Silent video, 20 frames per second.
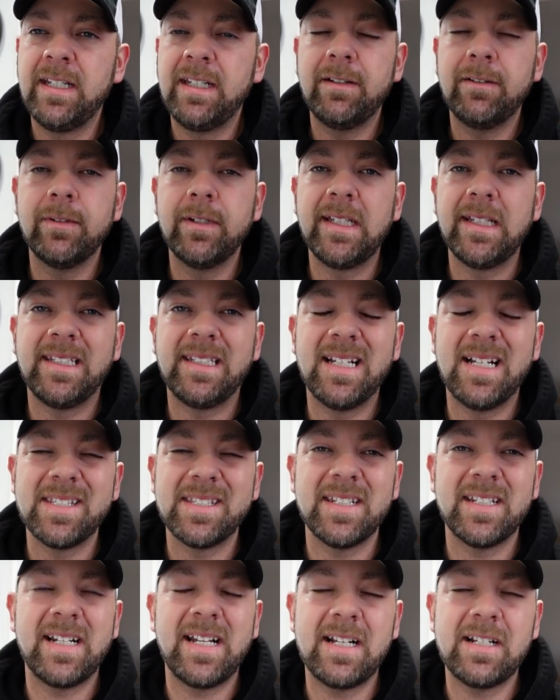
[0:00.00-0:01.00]
It really
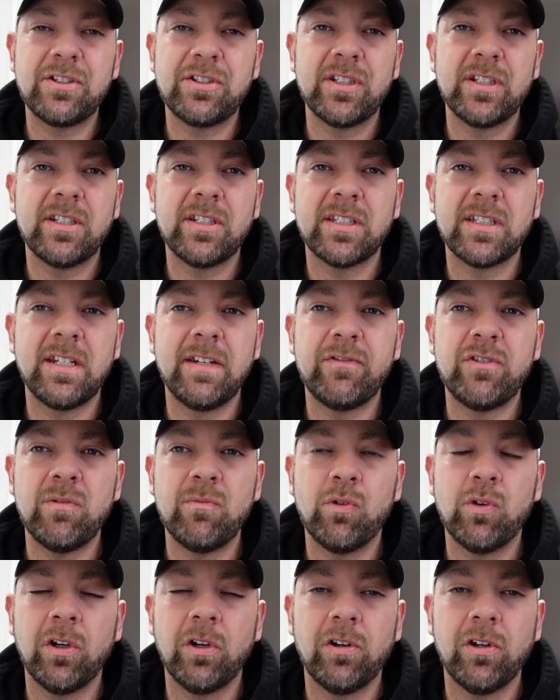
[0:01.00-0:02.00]
doesn't. It actually just gives you
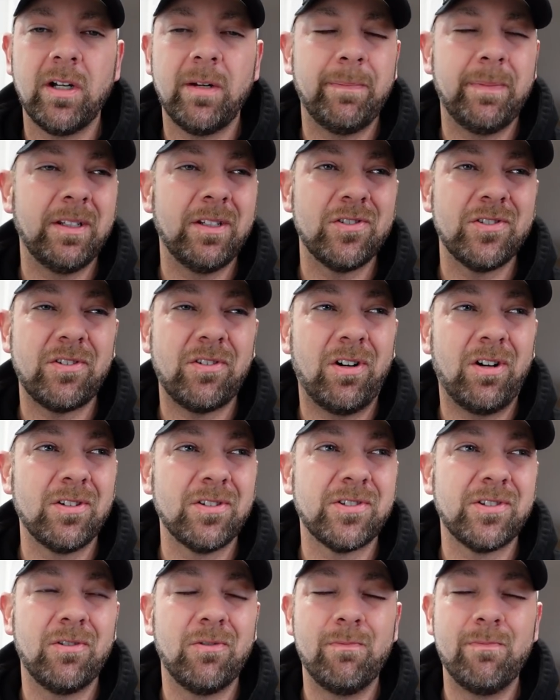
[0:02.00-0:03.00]
more grip. And there's
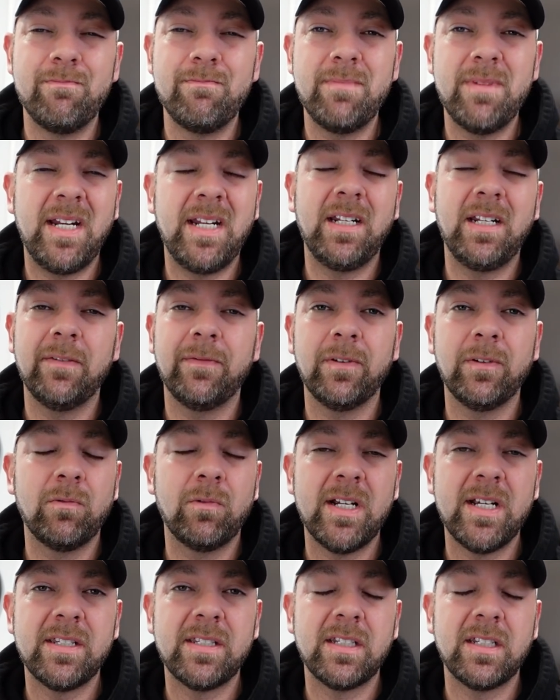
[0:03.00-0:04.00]
also many different
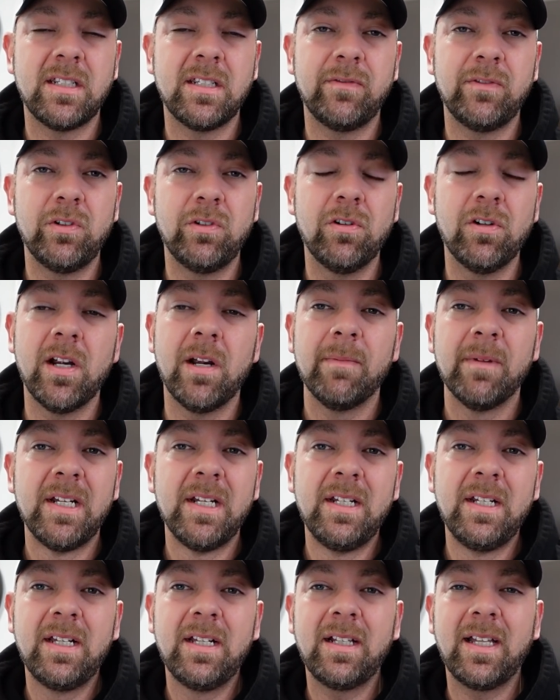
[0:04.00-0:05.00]
ways to give you grip.
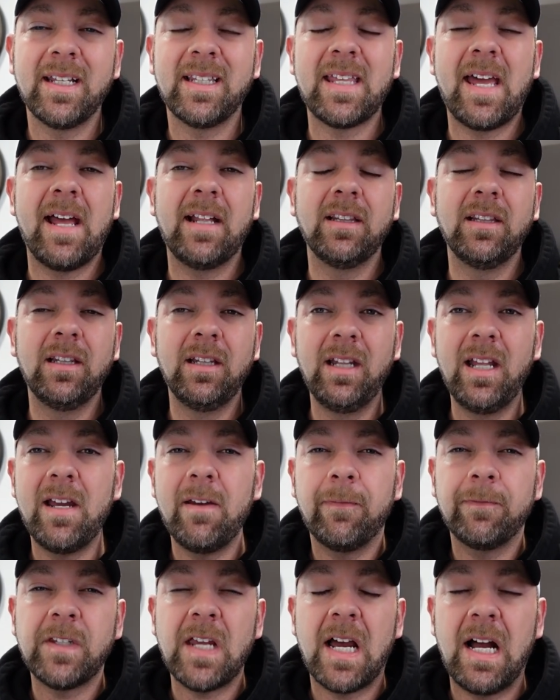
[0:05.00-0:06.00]
Like that
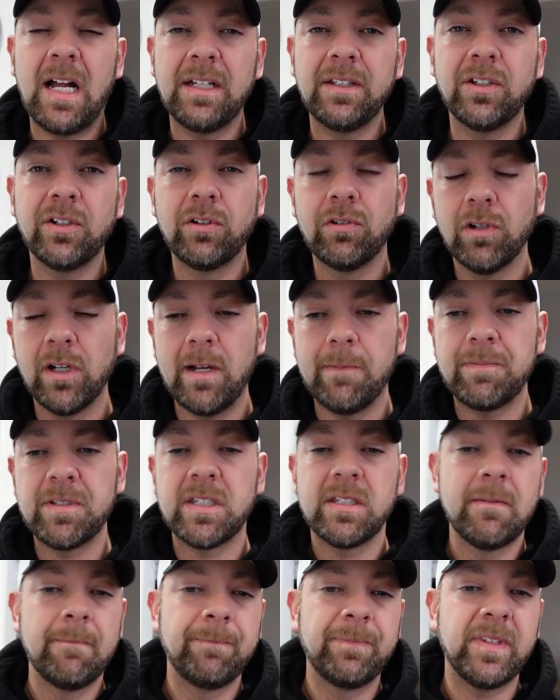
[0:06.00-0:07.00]
lift on the
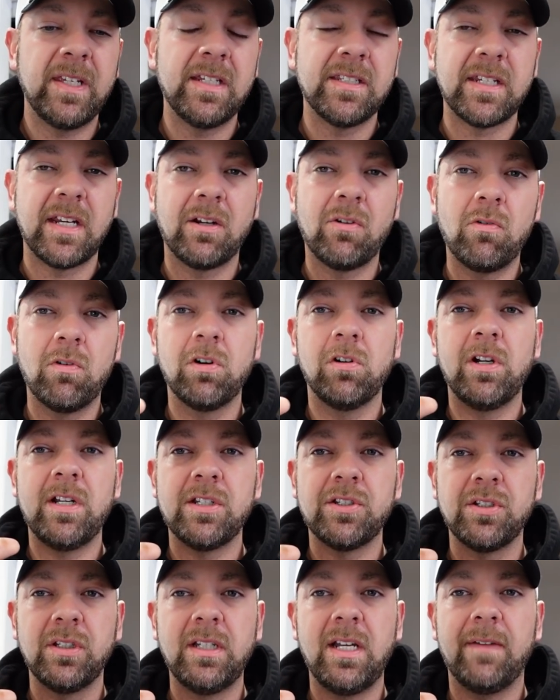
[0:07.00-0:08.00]
grips is a quarter
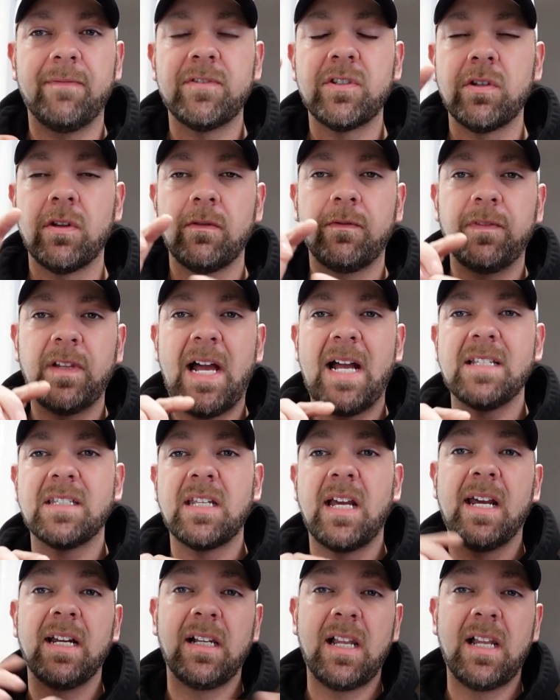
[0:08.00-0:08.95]
inch lift, so the flat side.